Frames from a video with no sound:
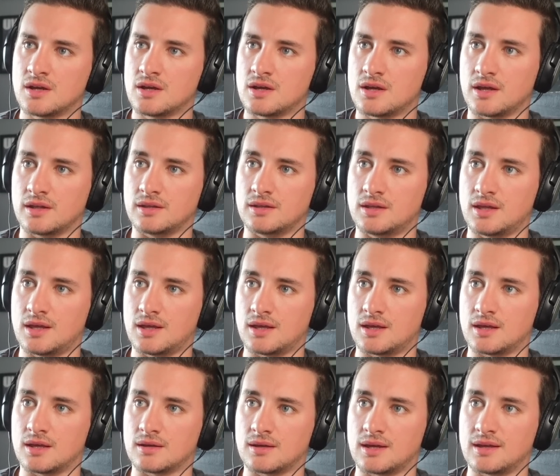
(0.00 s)
a
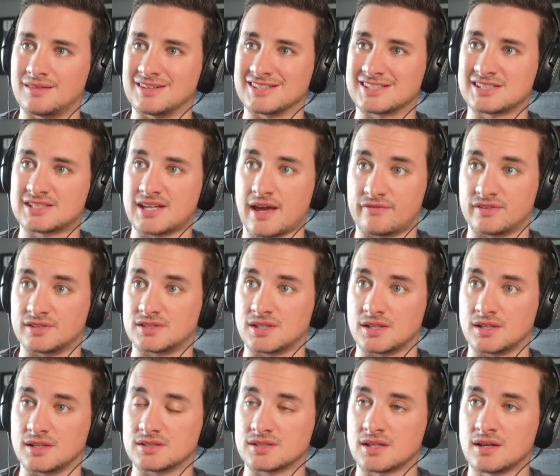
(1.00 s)
year in the
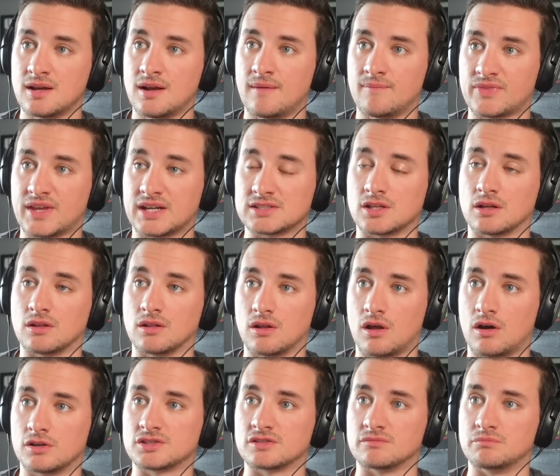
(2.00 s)
70s. That's a
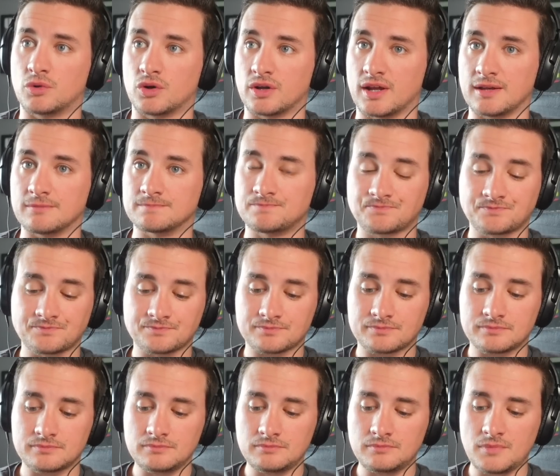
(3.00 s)
lot of money.
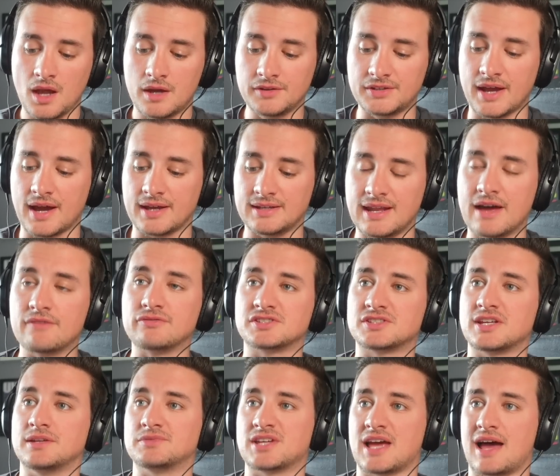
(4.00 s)
And yet he never
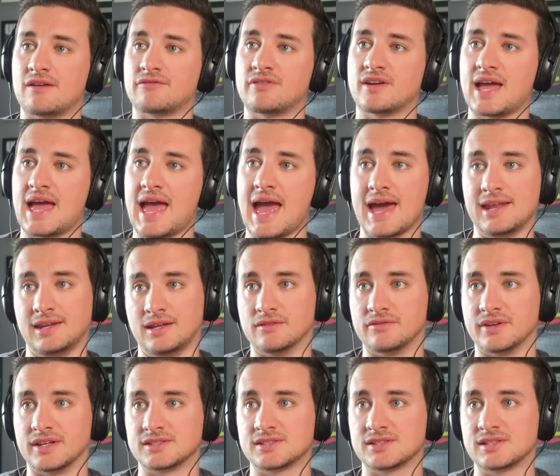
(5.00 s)
seemed to have any
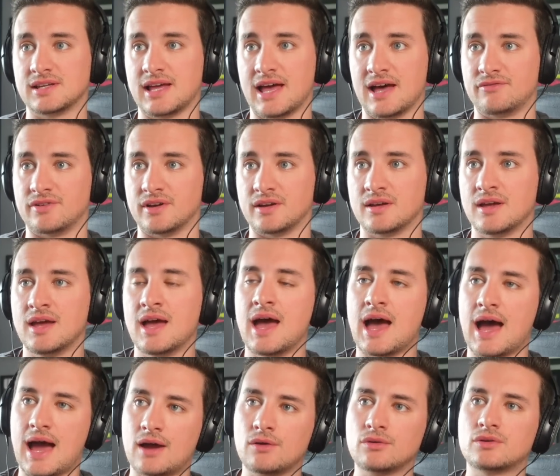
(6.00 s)
of it ever.
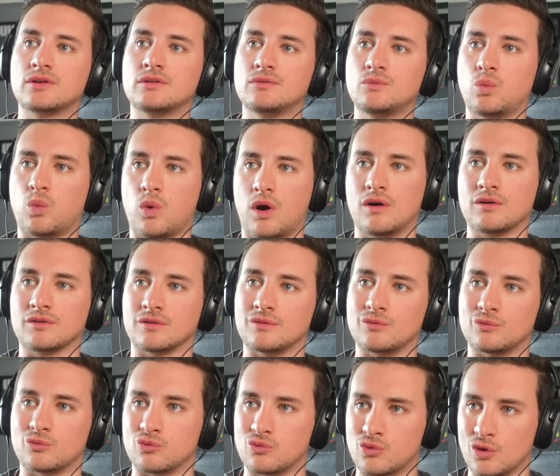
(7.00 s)
How can
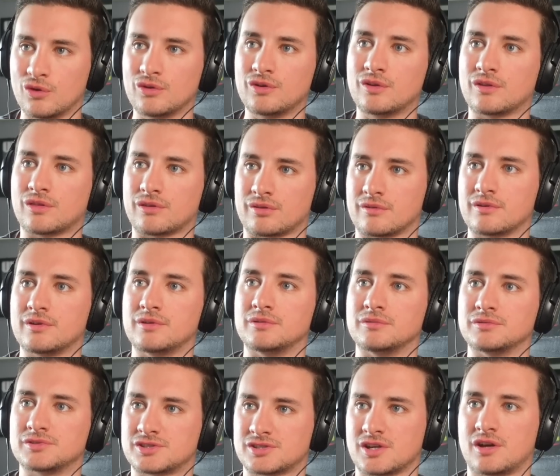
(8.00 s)
one run
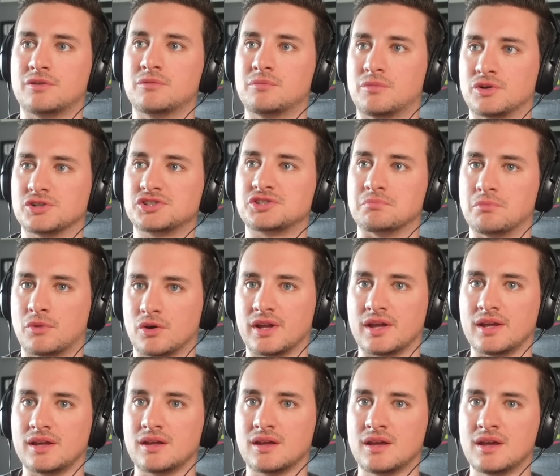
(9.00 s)
through so much
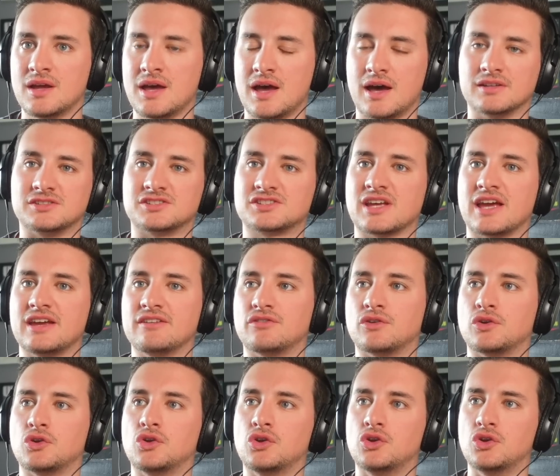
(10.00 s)
money and
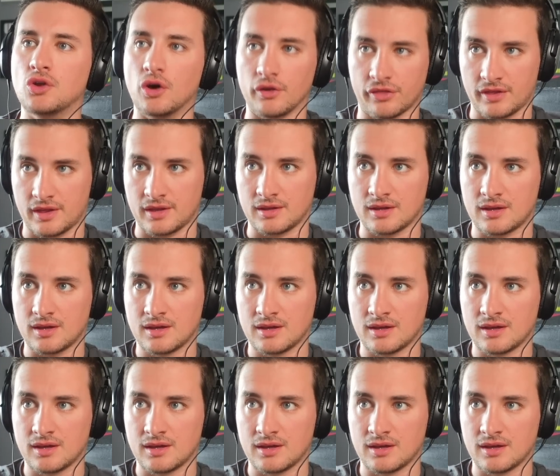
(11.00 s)
save nothing?